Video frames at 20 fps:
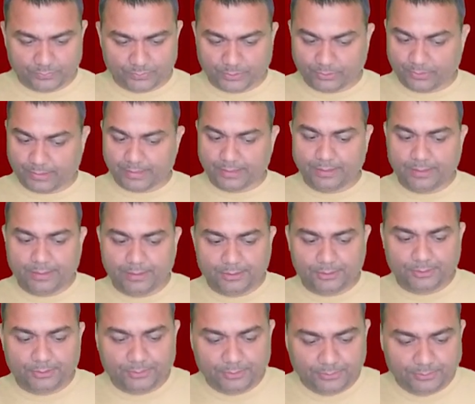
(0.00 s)
Okay,
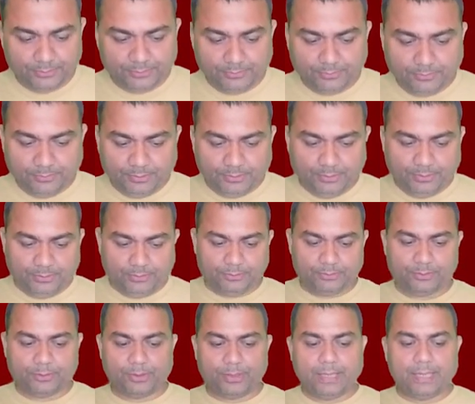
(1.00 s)

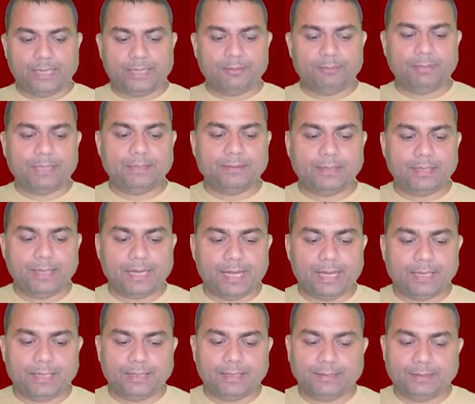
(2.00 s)
so it has mentioned
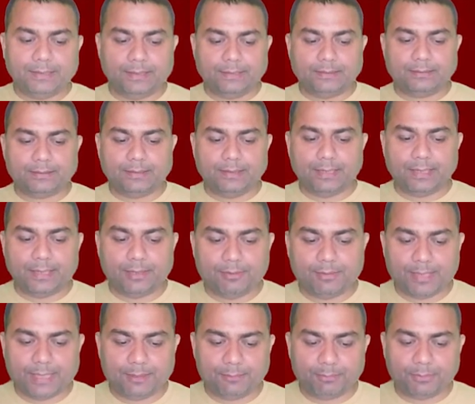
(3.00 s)
like results
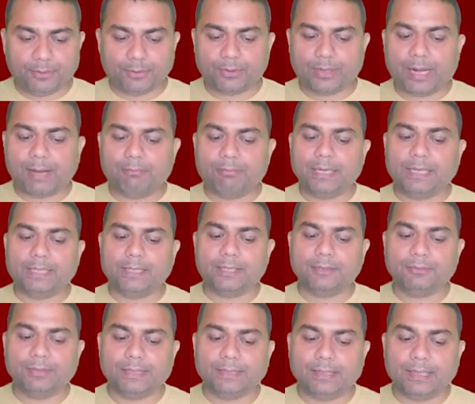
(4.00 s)
driven program manager
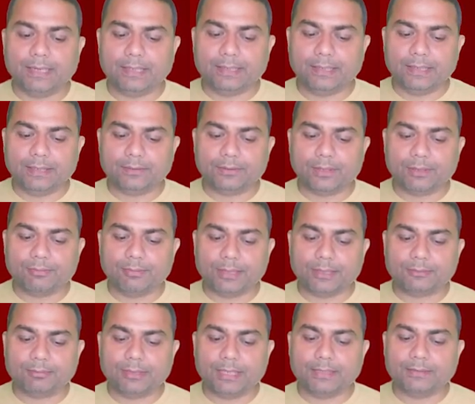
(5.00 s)
with 8 years of
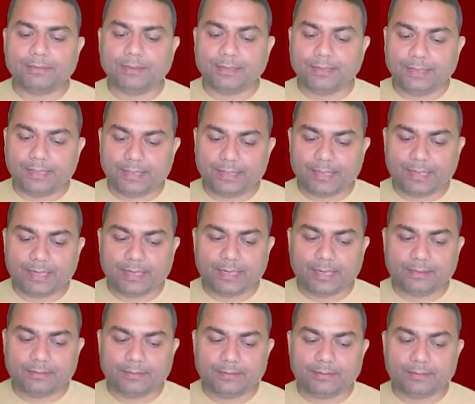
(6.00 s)
experience in data
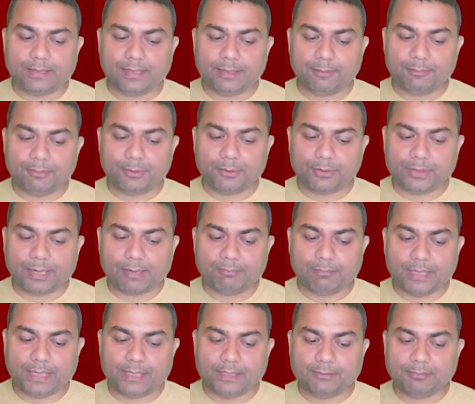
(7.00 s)
analysis and program
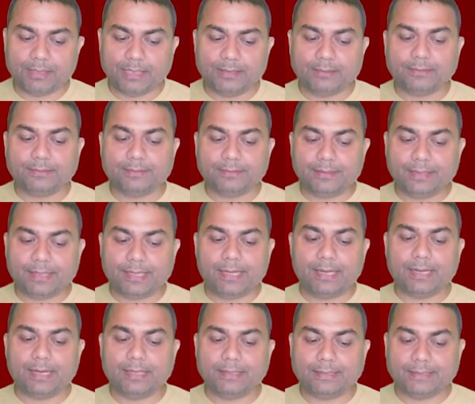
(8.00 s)
management,
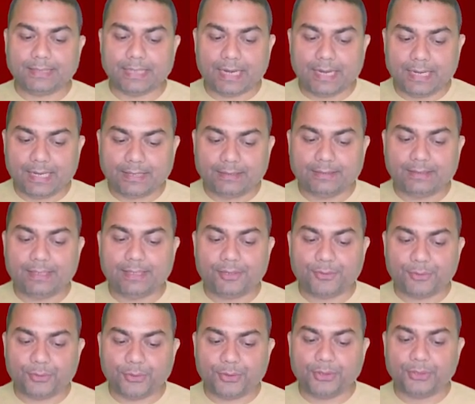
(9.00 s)
seeking a challenging
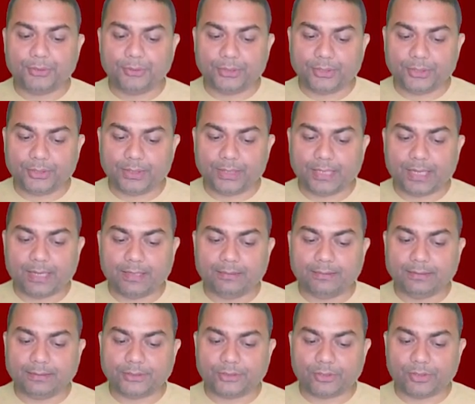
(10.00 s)
role to utilize
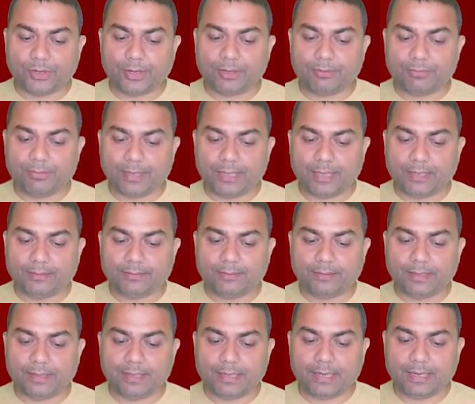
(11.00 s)
strong
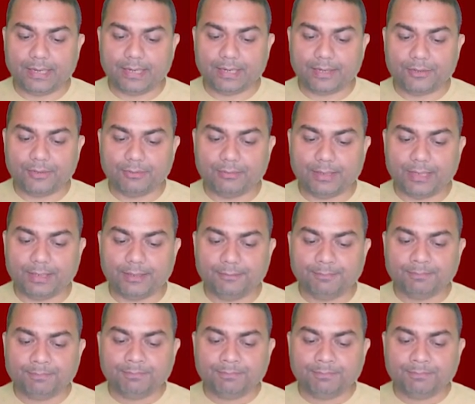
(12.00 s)
financial and acumen